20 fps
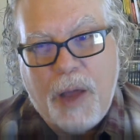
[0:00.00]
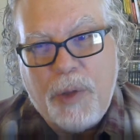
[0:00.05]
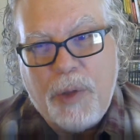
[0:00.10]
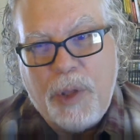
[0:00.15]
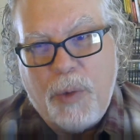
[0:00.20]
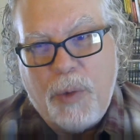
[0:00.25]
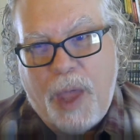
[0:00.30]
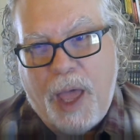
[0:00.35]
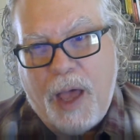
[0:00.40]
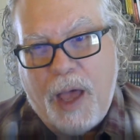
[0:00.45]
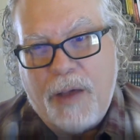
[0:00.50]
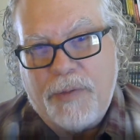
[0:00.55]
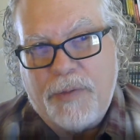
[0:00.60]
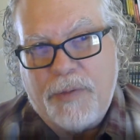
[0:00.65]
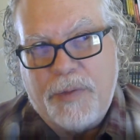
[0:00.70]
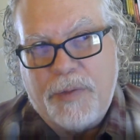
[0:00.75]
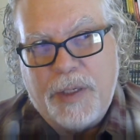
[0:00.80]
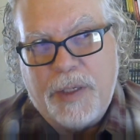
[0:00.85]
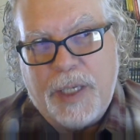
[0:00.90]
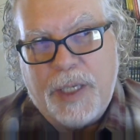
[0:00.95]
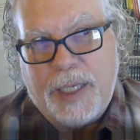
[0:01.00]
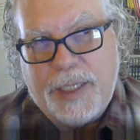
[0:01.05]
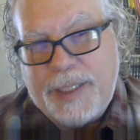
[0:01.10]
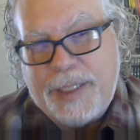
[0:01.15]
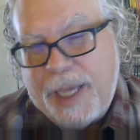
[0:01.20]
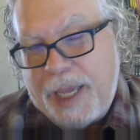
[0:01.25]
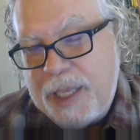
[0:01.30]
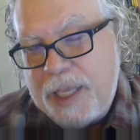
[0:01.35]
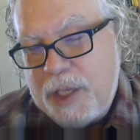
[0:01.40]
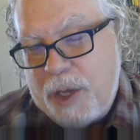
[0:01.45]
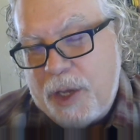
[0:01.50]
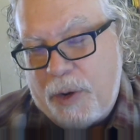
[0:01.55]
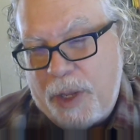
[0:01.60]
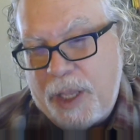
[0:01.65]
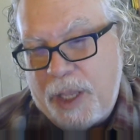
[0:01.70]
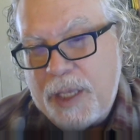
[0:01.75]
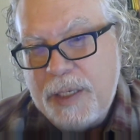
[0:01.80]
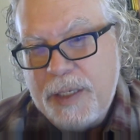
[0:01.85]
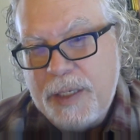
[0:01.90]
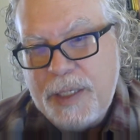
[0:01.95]
you have a
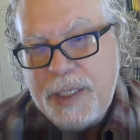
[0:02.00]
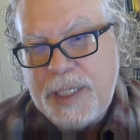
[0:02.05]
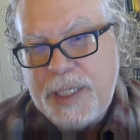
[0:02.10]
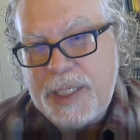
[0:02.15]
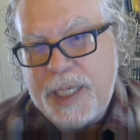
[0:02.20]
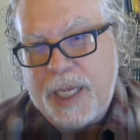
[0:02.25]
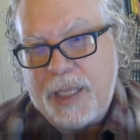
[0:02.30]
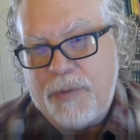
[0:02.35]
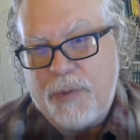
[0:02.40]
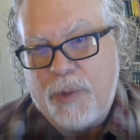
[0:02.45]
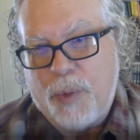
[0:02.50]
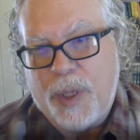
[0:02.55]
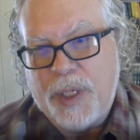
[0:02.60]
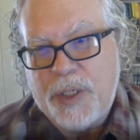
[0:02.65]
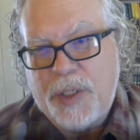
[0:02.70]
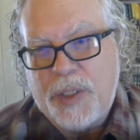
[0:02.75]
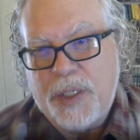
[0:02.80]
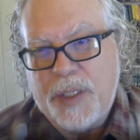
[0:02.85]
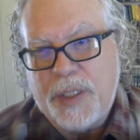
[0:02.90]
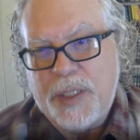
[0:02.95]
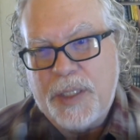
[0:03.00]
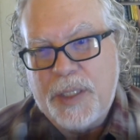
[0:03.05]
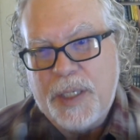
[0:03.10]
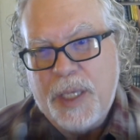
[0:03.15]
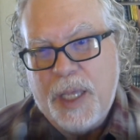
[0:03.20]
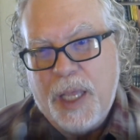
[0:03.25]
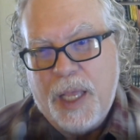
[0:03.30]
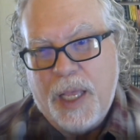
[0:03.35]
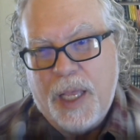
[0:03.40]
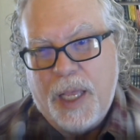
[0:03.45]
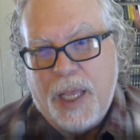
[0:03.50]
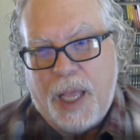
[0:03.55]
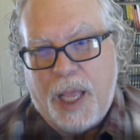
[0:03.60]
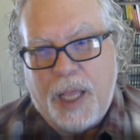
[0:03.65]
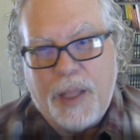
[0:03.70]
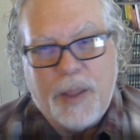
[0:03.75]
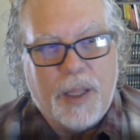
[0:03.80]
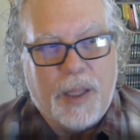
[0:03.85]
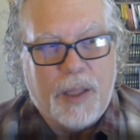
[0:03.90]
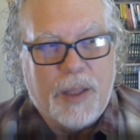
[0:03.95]
secondary set of questions.
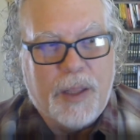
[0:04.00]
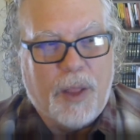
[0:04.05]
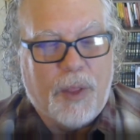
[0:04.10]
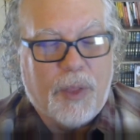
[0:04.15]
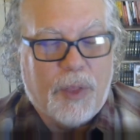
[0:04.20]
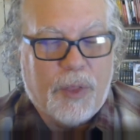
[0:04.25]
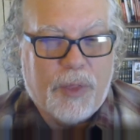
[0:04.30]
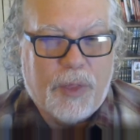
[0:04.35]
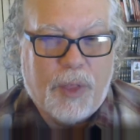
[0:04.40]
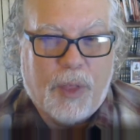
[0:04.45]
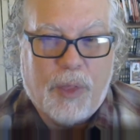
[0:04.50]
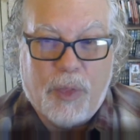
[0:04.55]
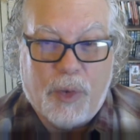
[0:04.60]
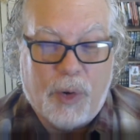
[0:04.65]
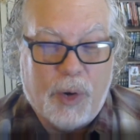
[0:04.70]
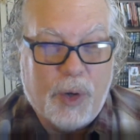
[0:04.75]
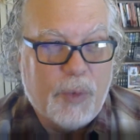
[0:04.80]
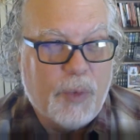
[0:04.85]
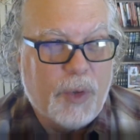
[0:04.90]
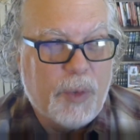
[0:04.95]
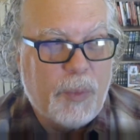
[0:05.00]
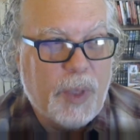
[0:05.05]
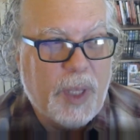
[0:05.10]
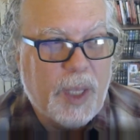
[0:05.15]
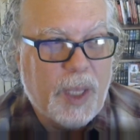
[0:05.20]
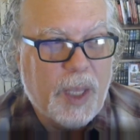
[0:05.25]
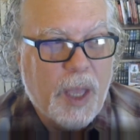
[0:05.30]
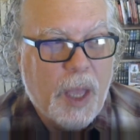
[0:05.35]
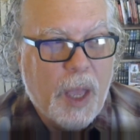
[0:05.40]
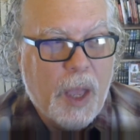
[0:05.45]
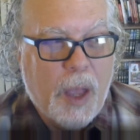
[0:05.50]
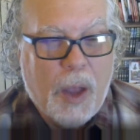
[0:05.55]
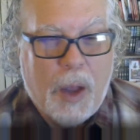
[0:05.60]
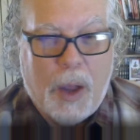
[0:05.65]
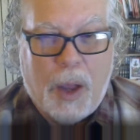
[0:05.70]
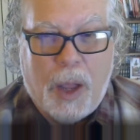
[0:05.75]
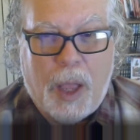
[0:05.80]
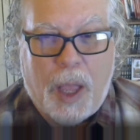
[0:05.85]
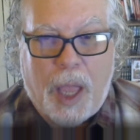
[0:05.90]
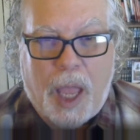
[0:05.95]
And the third would be,
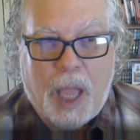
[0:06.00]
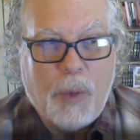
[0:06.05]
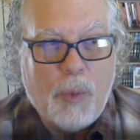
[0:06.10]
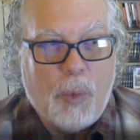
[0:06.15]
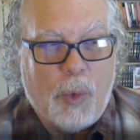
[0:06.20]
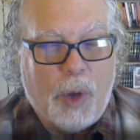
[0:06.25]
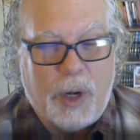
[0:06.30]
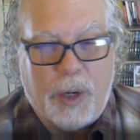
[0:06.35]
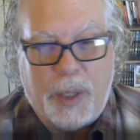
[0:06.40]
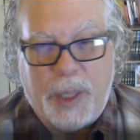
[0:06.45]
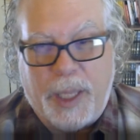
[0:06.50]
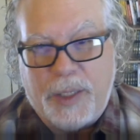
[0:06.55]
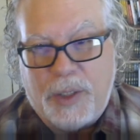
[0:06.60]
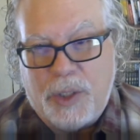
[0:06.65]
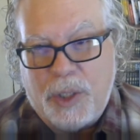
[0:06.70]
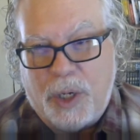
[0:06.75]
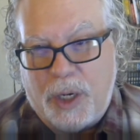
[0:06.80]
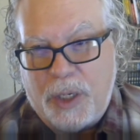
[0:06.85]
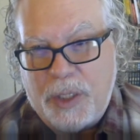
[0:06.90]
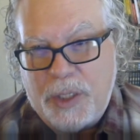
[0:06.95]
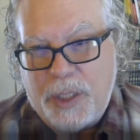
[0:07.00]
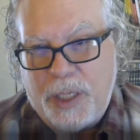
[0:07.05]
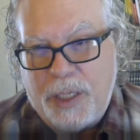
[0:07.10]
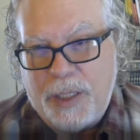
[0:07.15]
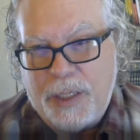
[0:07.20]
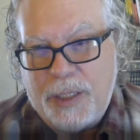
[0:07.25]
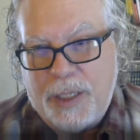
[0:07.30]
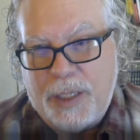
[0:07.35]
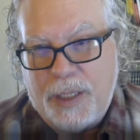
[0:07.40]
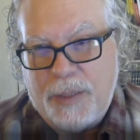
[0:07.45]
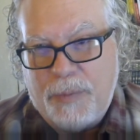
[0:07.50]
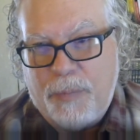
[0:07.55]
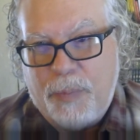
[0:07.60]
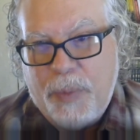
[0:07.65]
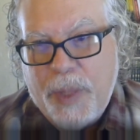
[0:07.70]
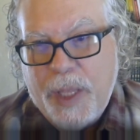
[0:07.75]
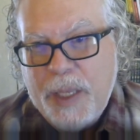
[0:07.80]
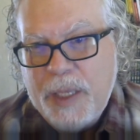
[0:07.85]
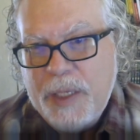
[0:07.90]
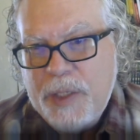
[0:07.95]
and what are they charging?
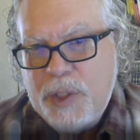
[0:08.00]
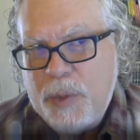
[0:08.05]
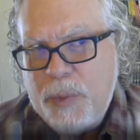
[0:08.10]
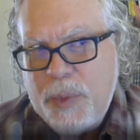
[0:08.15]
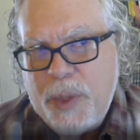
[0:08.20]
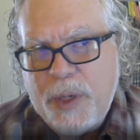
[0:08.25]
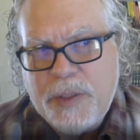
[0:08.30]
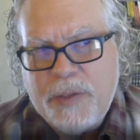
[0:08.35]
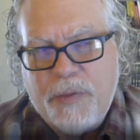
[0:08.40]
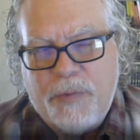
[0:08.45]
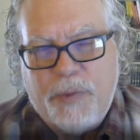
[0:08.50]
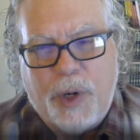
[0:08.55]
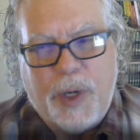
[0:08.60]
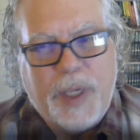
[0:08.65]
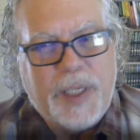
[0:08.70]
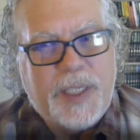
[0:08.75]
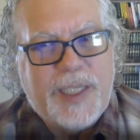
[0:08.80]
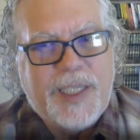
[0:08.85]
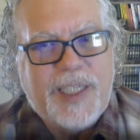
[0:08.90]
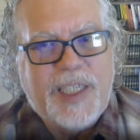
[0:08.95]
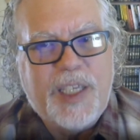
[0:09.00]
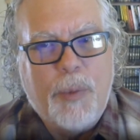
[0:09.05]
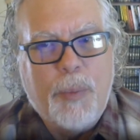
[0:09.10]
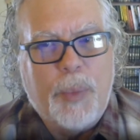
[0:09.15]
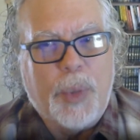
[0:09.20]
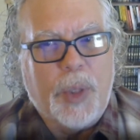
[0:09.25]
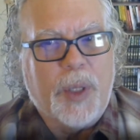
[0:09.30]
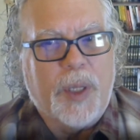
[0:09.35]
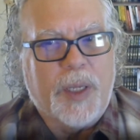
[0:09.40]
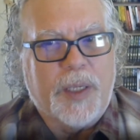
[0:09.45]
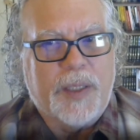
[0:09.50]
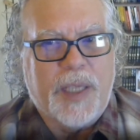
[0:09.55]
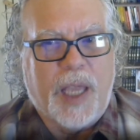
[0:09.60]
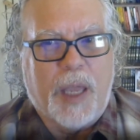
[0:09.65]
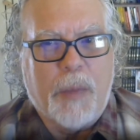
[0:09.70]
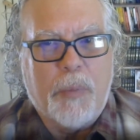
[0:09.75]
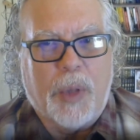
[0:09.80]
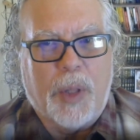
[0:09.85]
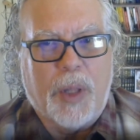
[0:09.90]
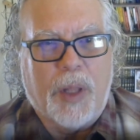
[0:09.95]
So there's a very simple
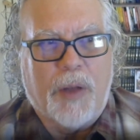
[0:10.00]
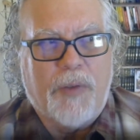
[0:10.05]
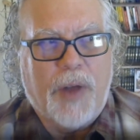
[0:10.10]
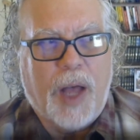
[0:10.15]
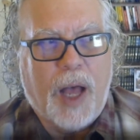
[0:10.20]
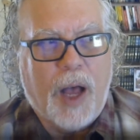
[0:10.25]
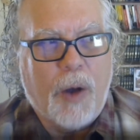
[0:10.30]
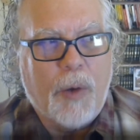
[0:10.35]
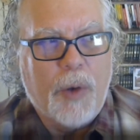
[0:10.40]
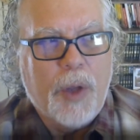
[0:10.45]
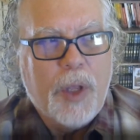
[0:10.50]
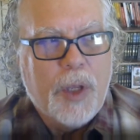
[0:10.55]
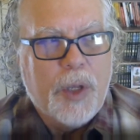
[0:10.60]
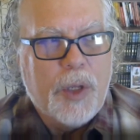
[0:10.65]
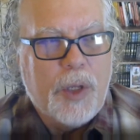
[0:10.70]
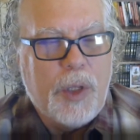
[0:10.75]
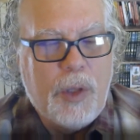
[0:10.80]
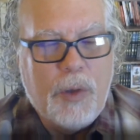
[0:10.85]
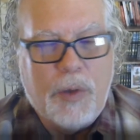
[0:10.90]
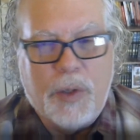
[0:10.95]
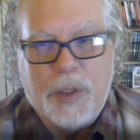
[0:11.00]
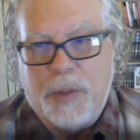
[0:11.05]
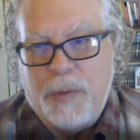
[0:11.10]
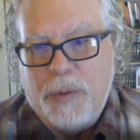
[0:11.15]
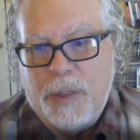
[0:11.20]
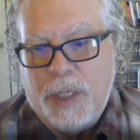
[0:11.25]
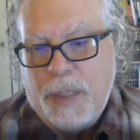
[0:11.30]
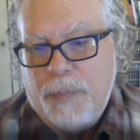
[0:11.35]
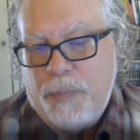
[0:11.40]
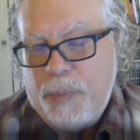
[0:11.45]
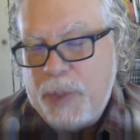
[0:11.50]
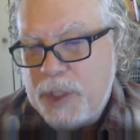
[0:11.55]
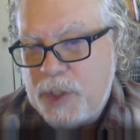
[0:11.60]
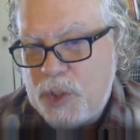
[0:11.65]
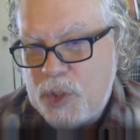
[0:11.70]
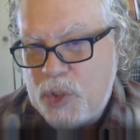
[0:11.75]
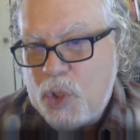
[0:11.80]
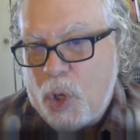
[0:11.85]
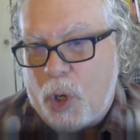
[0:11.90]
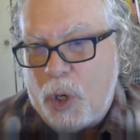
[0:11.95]
example of how you could
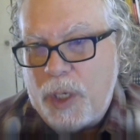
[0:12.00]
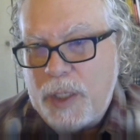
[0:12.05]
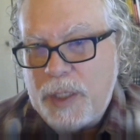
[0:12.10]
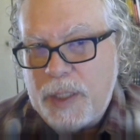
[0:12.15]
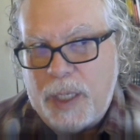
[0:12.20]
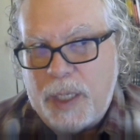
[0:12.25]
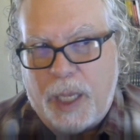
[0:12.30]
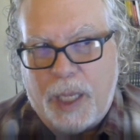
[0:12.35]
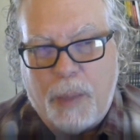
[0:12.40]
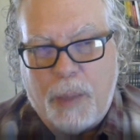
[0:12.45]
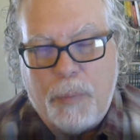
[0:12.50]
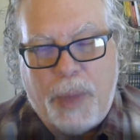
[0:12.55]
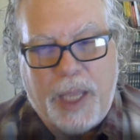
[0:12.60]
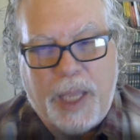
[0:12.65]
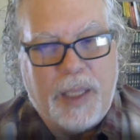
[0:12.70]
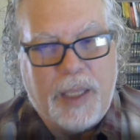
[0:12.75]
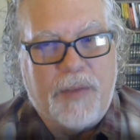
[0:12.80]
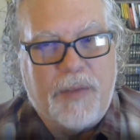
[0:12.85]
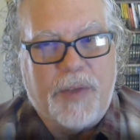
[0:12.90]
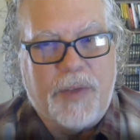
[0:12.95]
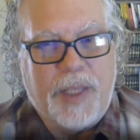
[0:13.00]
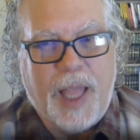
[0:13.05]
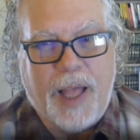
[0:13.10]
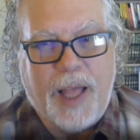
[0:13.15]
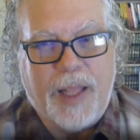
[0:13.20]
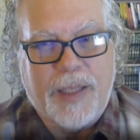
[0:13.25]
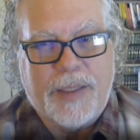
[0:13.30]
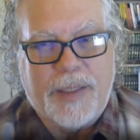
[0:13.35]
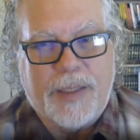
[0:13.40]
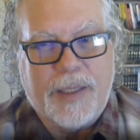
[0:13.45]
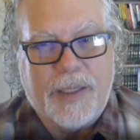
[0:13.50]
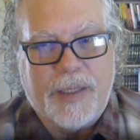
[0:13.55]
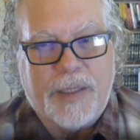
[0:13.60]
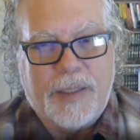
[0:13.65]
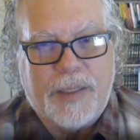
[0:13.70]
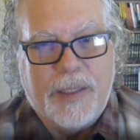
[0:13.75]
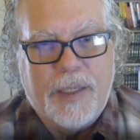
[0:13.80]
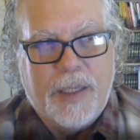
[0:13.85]
start a competitive analysis.